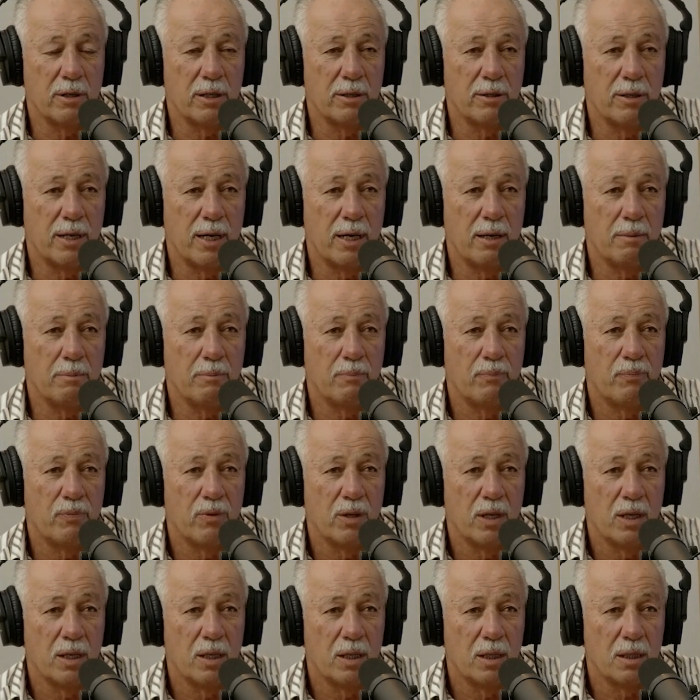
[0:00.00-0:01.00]
And
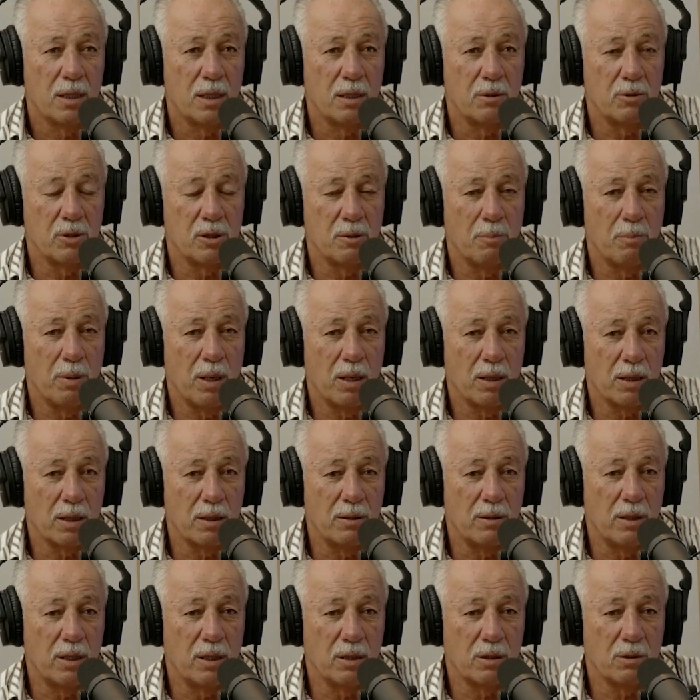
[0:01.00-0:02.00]
there was a bloke
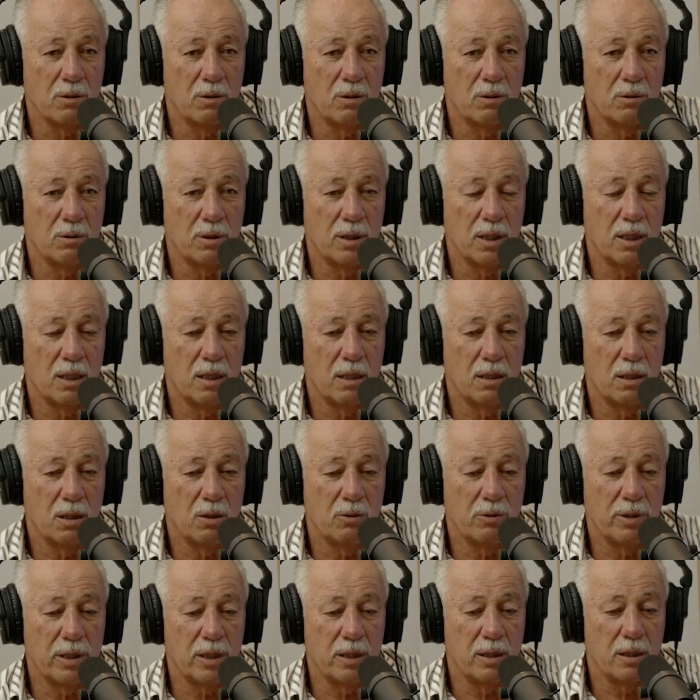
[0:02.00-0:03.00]
in there called
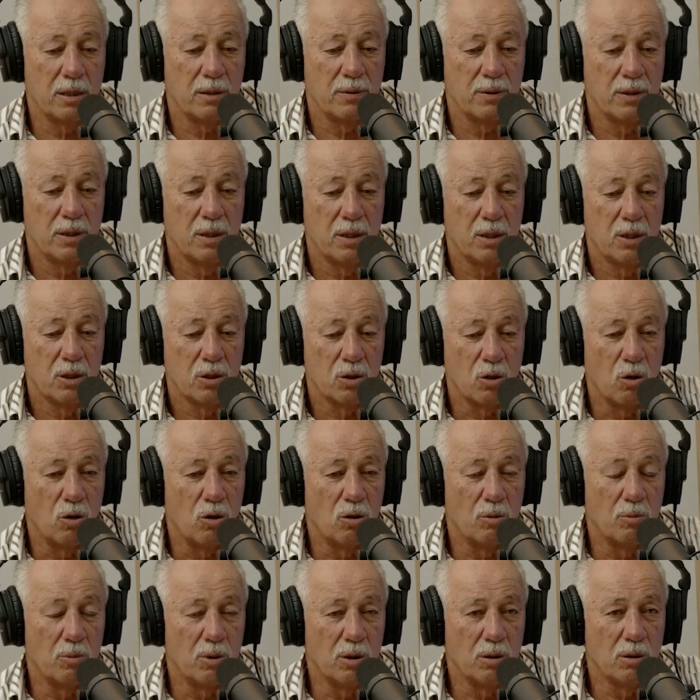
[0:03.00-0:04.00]
Louis
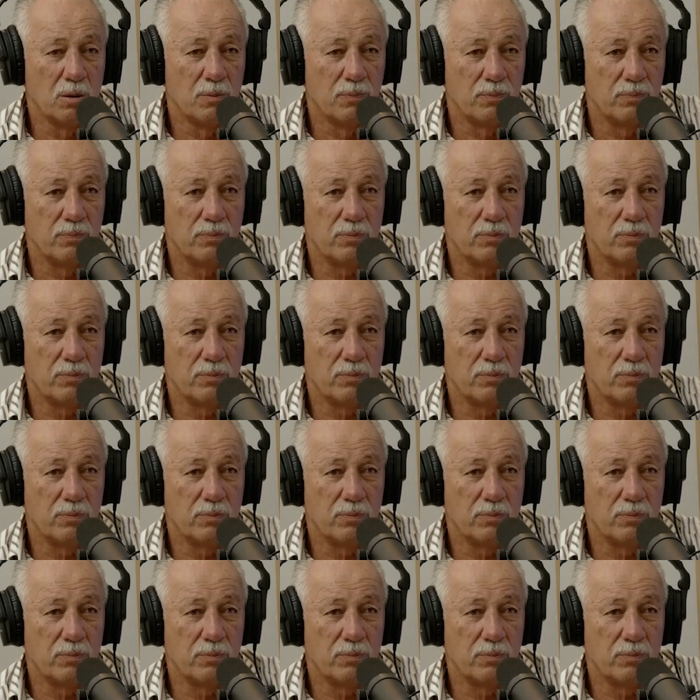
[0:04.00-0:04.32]
Cornwall.